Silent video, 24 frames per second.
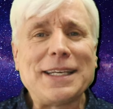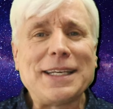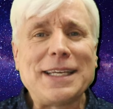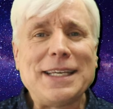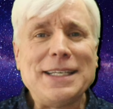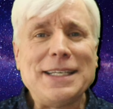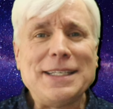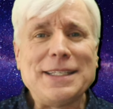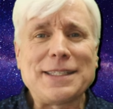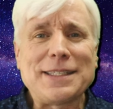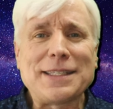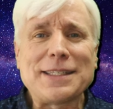that
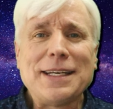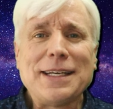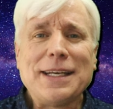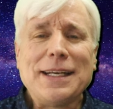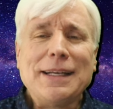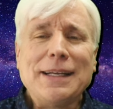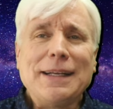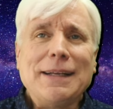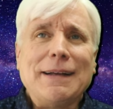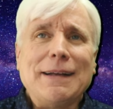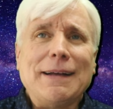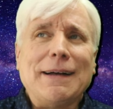he's
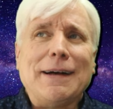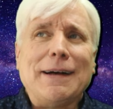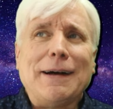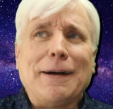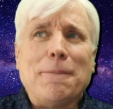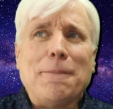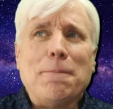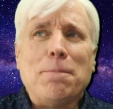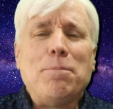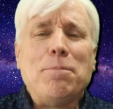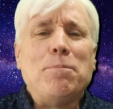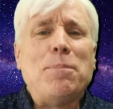
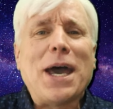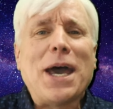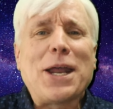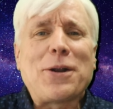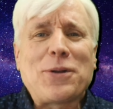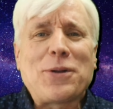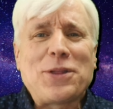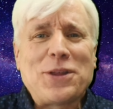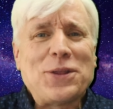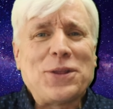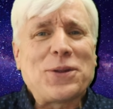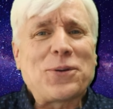um,
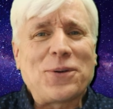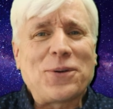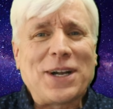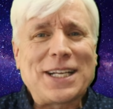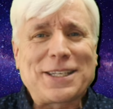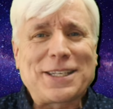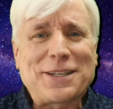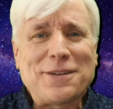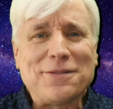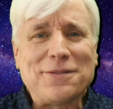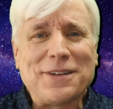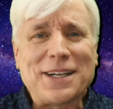better than the
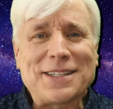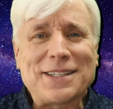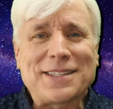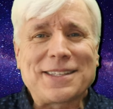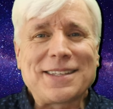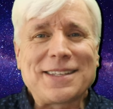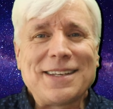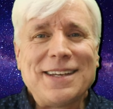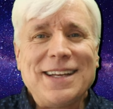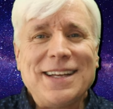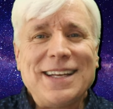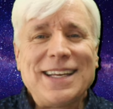rest of
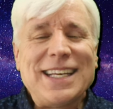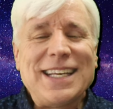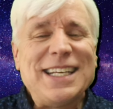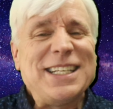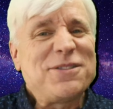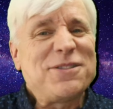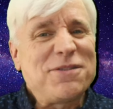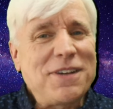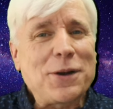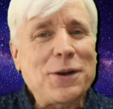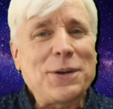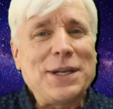us.
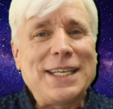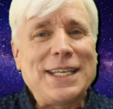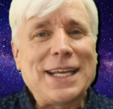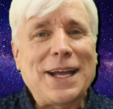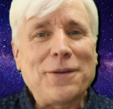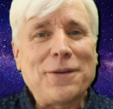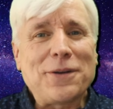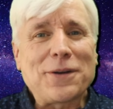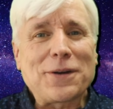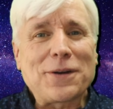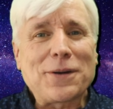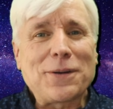He's very
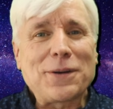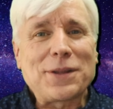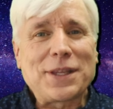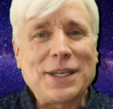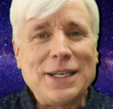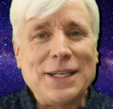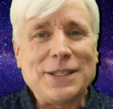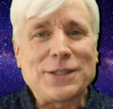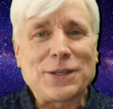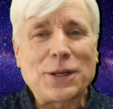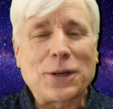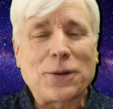down to earth
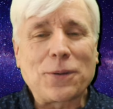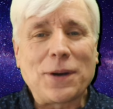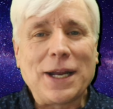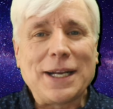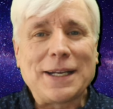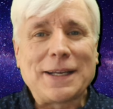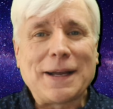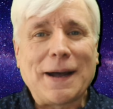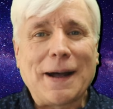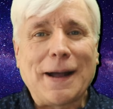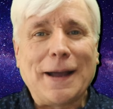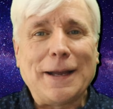and he's a
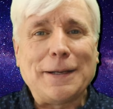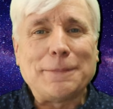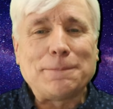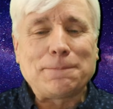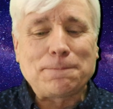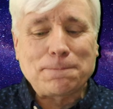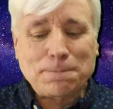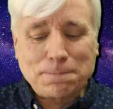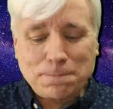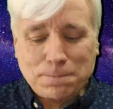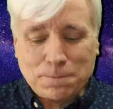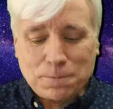great guy.